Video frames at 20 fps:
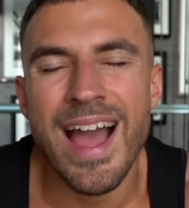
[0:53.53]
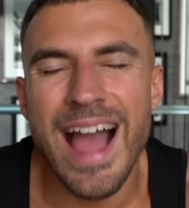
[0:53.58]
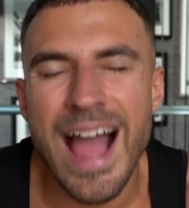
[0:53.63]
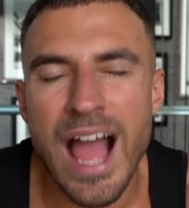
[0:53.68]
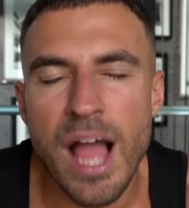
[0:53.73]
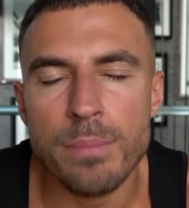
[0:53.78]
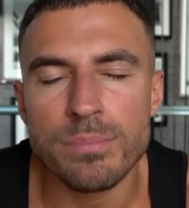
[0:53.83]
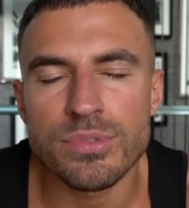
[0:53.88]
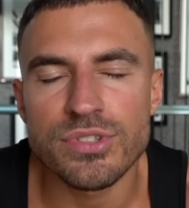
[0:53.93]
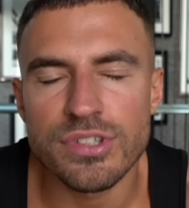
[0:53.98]

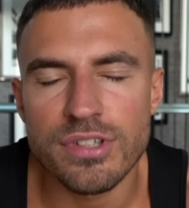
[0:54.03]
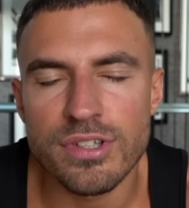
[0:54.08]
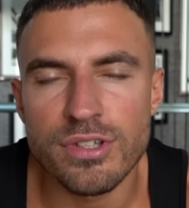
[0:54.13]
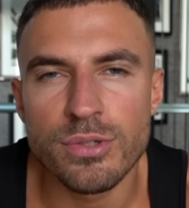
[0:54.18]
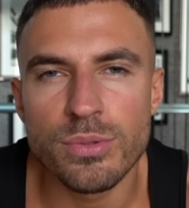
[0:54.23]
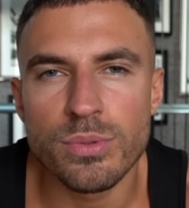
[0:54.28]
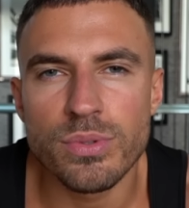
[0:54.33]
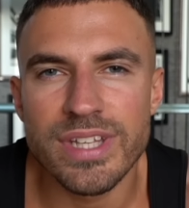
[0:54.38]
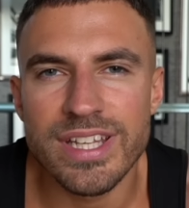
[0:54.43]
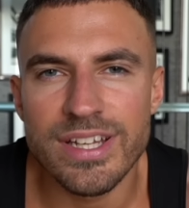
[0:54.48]

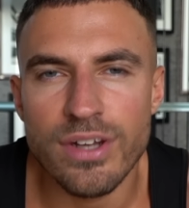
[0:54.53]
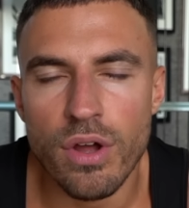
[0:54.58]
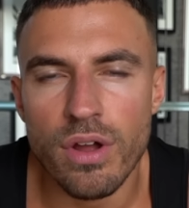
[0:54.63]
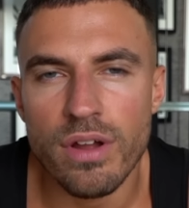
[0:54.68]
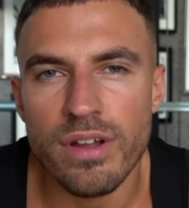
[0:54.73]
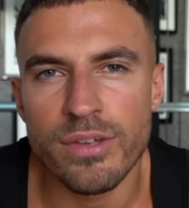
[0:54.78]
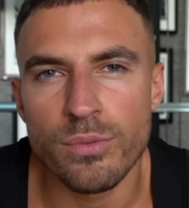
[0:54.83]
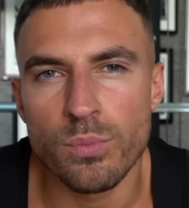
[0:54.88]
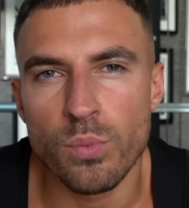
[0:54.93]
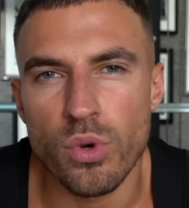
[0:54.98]
Absolutely
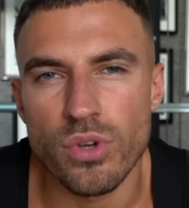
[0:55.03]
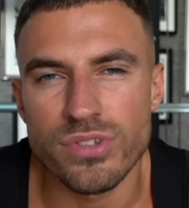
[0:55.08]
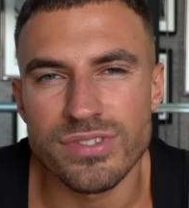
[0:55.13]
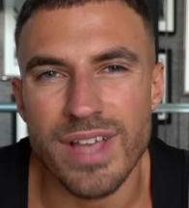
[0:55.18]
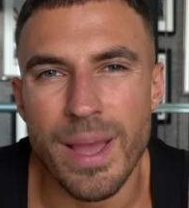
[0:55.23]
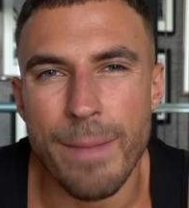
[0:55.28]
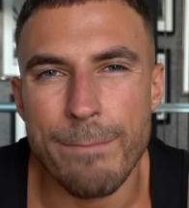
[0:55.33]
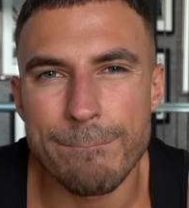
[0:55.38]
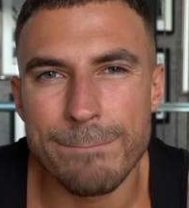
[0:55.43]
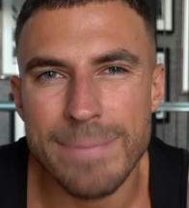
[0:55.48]
not. It was
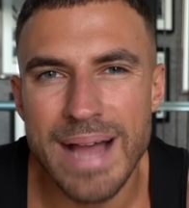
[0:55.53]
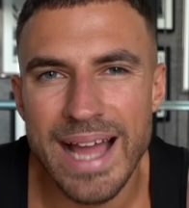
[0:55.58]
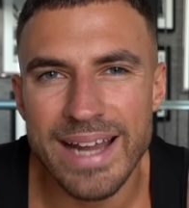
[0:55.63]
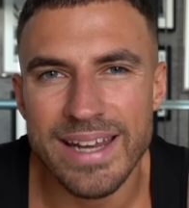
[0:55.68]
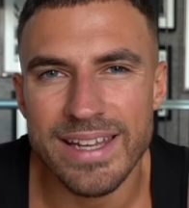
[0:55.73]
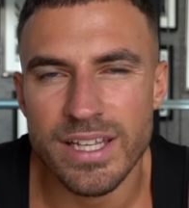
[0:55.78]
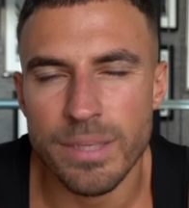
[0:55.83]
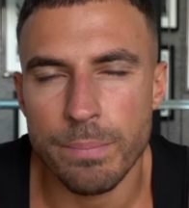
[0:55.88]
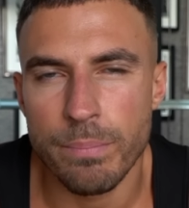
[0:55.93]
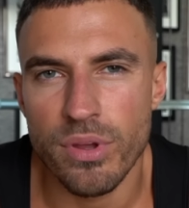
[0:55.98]
a
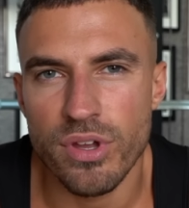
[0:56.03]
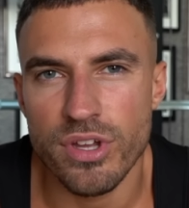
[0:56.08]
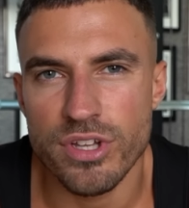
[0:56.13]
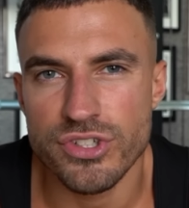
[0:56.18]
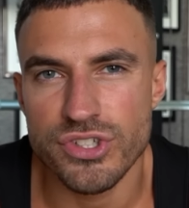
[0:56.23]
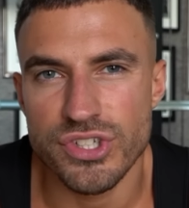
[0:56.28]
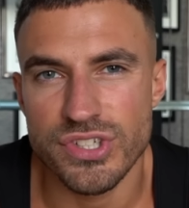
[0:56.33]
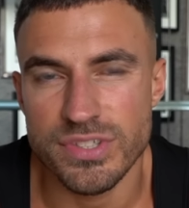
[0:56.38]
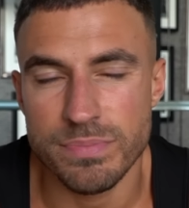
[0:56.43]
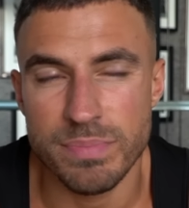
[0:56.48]
panic
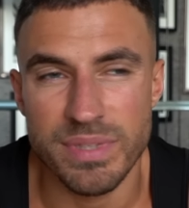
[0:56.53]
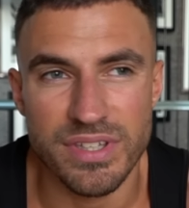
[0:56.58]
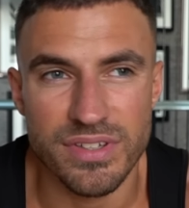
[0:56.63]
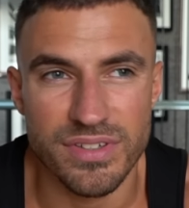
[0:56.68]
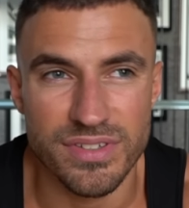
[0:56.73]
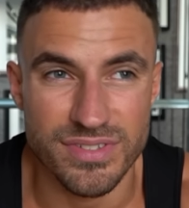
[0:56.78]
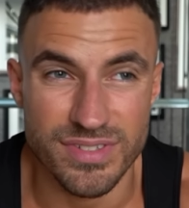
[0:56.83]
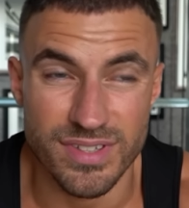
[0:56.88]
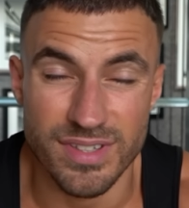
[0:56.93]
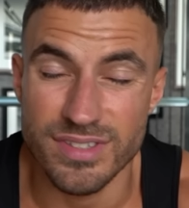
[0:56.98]
purchase
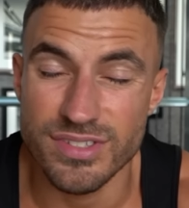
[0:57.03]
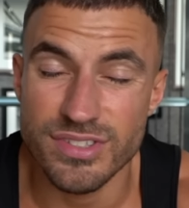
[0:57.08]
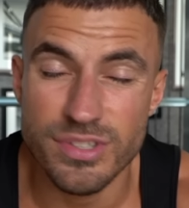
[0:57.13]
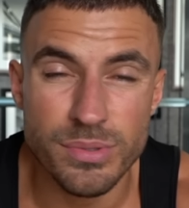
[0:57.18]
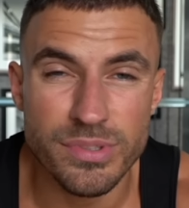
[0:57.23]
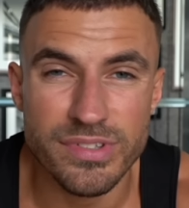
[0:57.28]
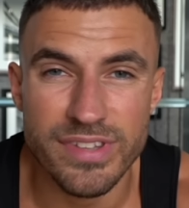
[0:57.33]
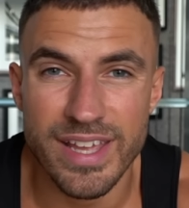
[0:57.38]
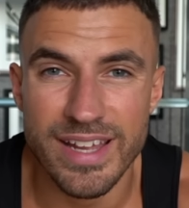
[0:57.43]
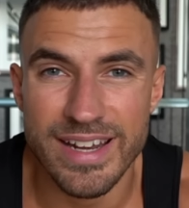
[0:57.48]
because as
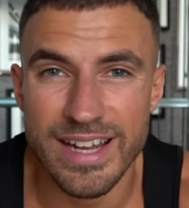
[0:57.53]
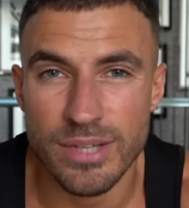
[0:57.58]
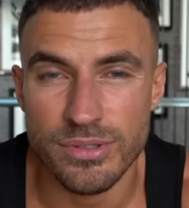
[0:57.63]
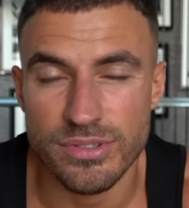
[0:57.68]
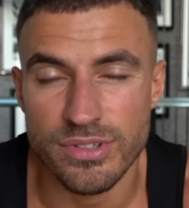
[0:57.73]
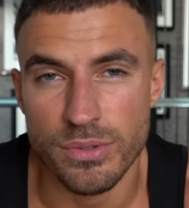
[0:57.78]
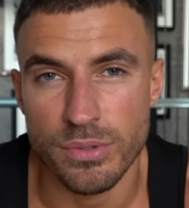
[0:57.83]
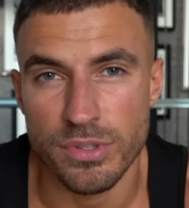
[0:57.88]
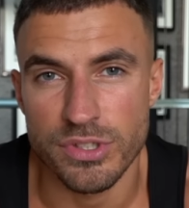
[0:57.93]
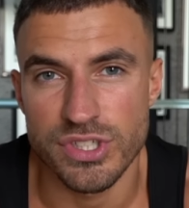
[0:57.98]
soon as they
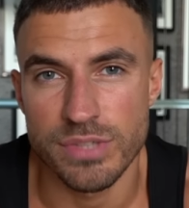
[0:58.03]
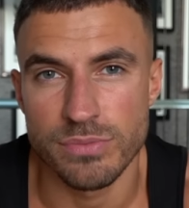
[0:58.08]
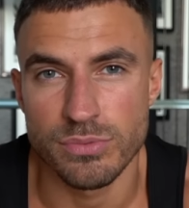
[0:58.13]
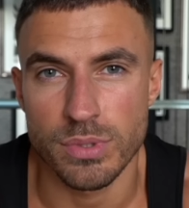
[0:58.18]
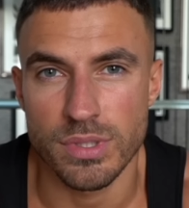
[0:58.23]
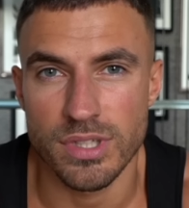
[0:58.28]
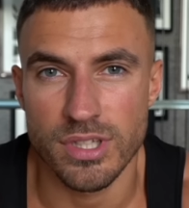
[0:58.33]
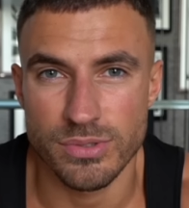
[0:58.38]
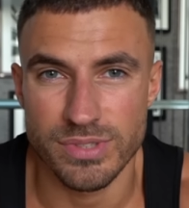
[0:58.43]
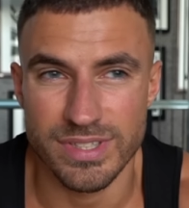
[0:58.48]
announced that all the gyms
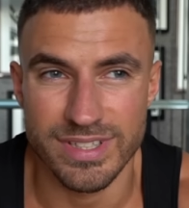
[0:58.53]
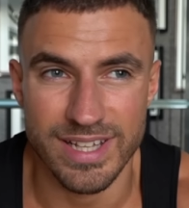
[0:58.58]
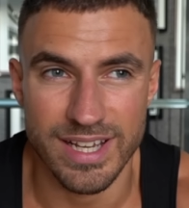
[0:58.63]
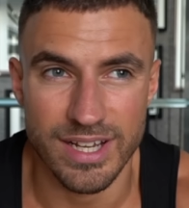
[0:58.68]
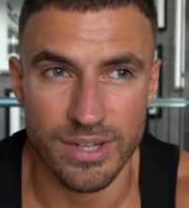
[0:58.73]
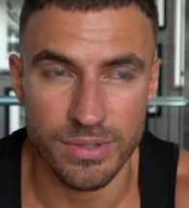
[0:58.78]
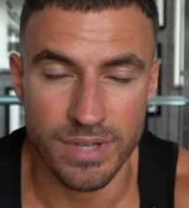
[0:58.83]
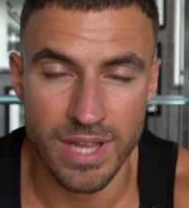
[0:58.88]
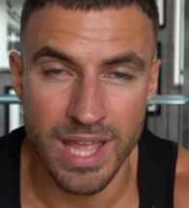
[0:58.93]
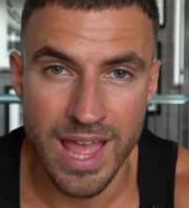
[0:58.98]
were closing
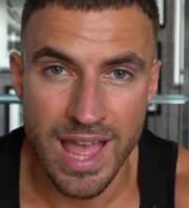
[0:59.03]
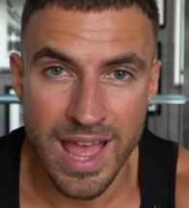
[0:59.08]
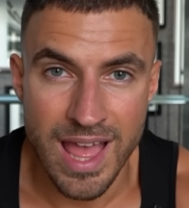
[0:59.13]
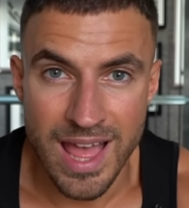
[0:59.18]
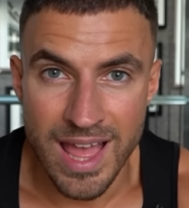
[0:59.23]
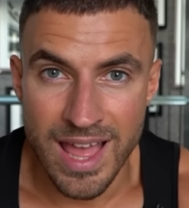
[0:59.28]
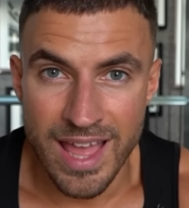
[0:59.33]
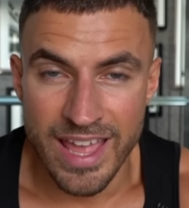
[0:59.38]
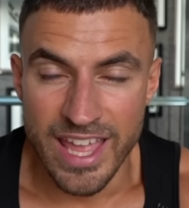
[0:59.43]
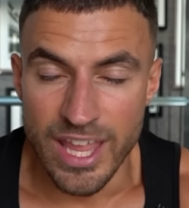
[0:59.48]
down,
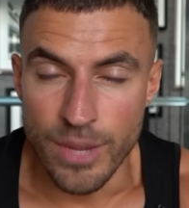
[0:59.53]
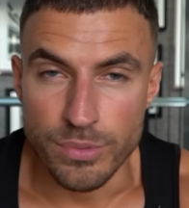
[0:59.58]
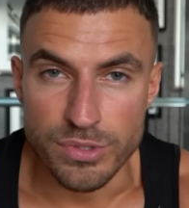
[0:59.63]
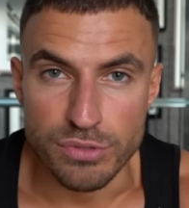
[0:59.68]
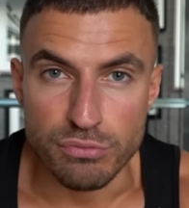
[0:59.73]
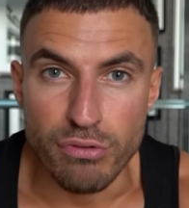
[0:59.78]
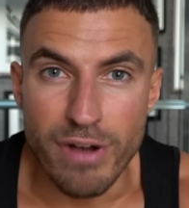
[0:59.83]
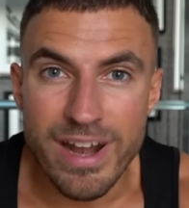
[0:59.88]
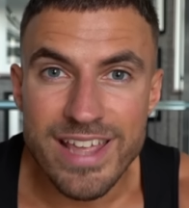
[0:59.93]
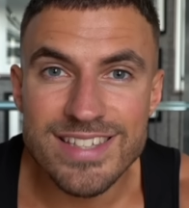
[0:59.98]
it was
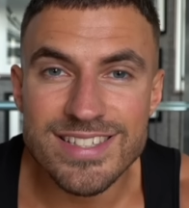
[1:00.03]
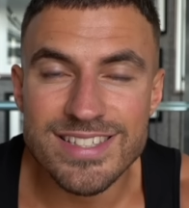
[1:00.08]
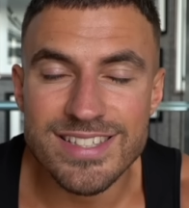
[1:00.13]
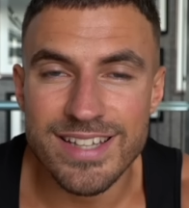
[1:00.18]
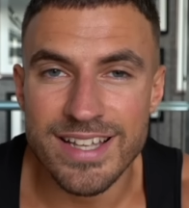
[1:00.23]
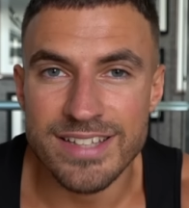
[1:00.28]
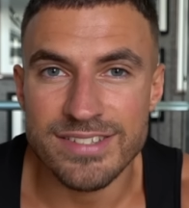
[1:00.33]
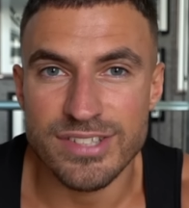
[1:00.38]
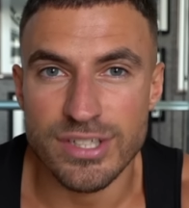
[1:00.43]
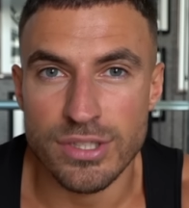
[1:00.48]
a race
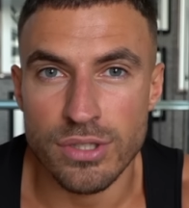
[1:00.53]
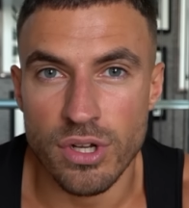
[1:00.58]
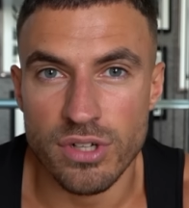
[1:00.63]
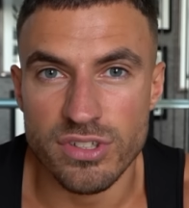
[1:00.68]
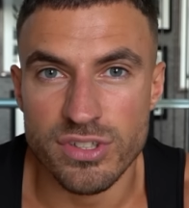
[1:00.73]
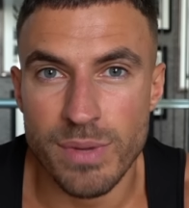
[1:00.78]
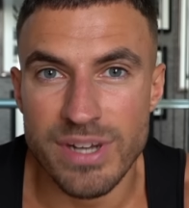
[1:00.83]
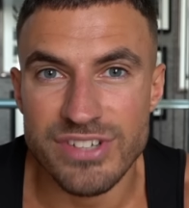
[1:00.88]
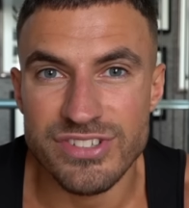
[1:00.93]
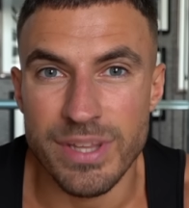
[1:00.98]
against the
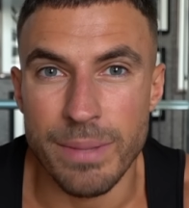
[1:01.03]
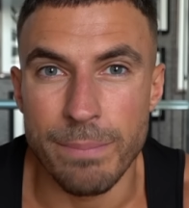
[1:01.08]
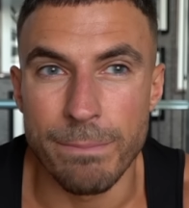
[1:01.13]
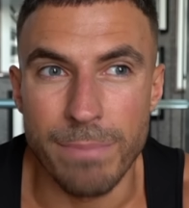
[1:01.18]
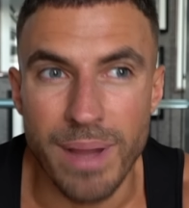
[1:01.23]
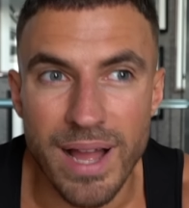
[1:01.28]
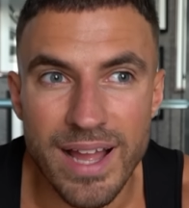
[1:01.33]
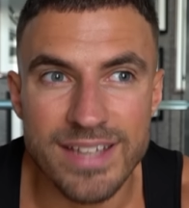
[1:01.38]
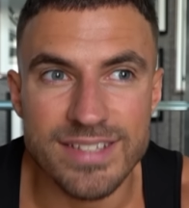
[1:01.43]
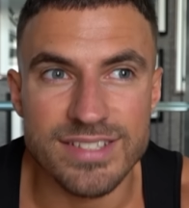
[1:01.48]
clock to actually
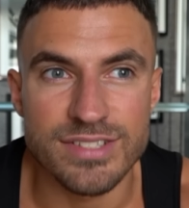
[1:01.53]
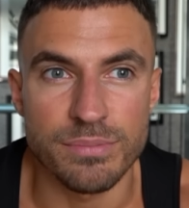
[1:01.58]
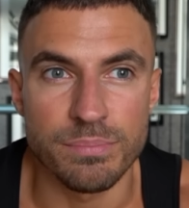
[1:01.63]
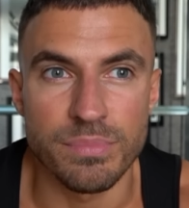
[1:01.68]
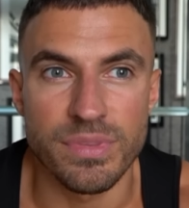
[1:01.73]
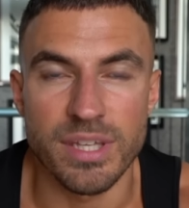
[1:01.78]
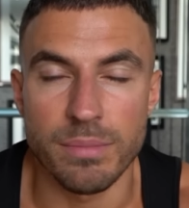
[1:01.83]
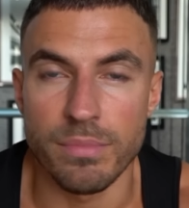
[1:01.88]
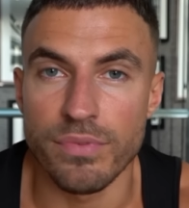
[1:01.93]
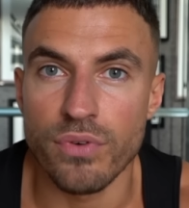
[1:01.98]
buy
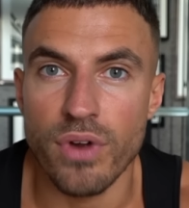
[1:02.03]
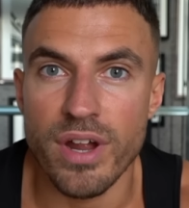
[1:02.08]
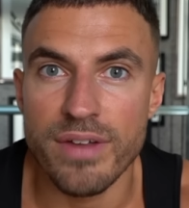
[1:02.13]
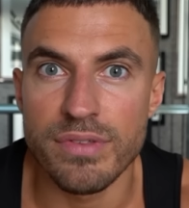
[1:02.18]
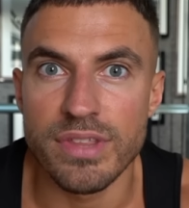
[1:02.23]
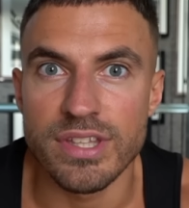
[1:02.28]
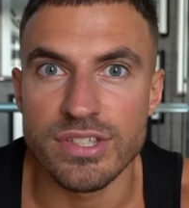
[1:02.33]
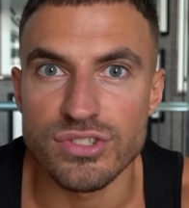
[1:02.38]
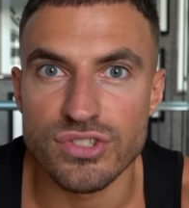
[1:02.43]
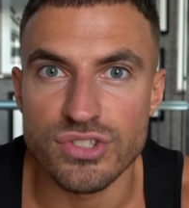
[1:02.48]
something before
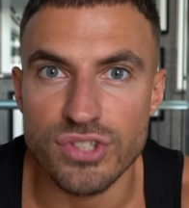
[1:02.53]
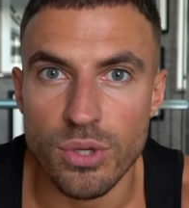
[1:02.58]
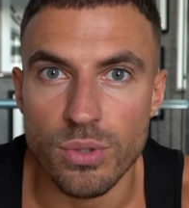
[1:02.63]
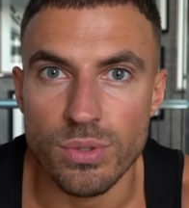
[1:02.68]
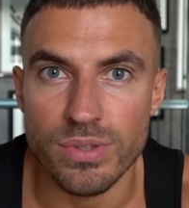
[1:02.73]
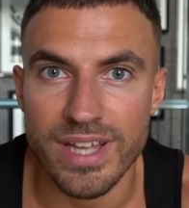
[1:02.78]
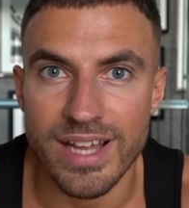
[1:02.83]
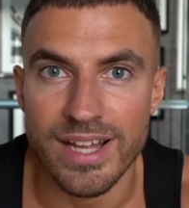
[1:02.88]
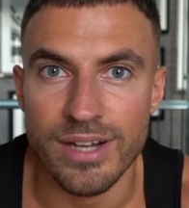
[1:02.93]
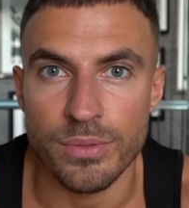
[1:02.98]
everything
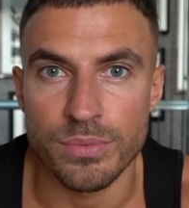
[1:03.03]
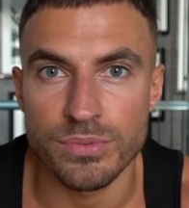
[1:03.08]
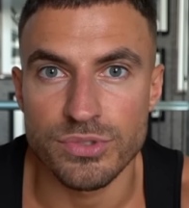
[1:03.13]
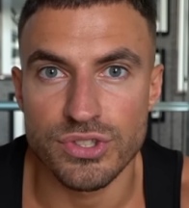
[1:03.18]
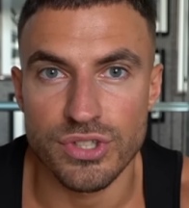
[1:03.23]
sold out.